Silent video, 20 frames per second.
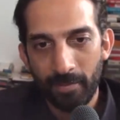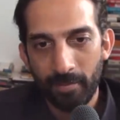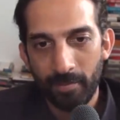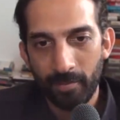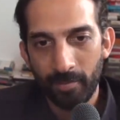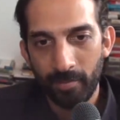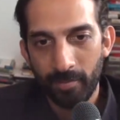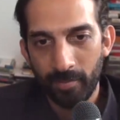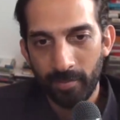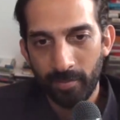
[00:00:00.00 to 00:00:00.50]

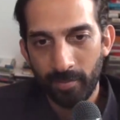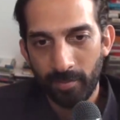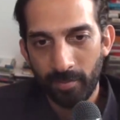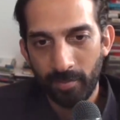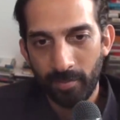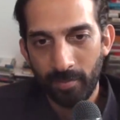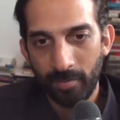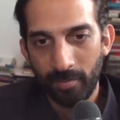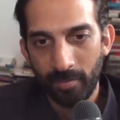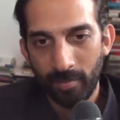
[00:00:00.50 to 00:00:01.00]

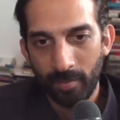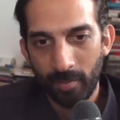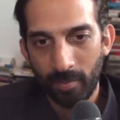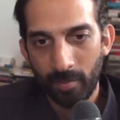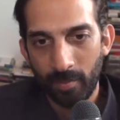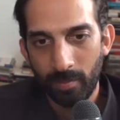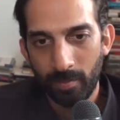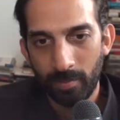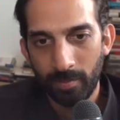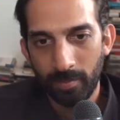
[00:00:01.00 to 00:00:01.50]

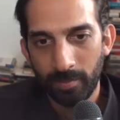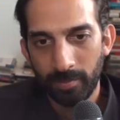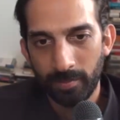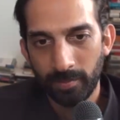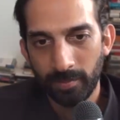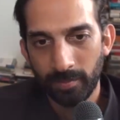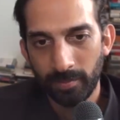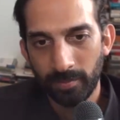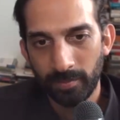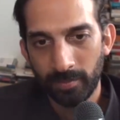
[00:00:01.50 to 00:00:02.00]

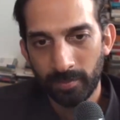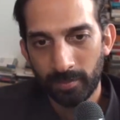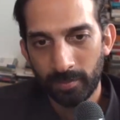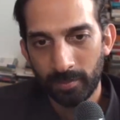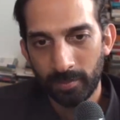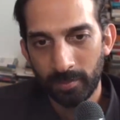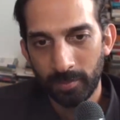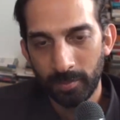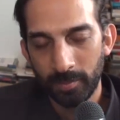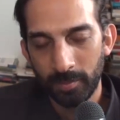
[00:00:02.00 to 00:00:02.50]

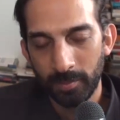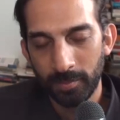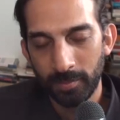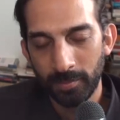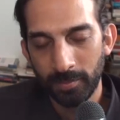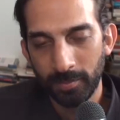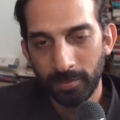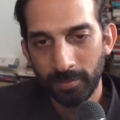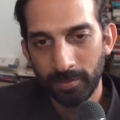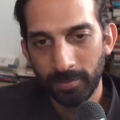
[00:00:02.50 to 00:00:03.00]

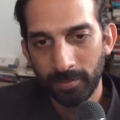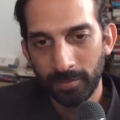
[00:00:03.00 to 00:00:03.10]
[no speech]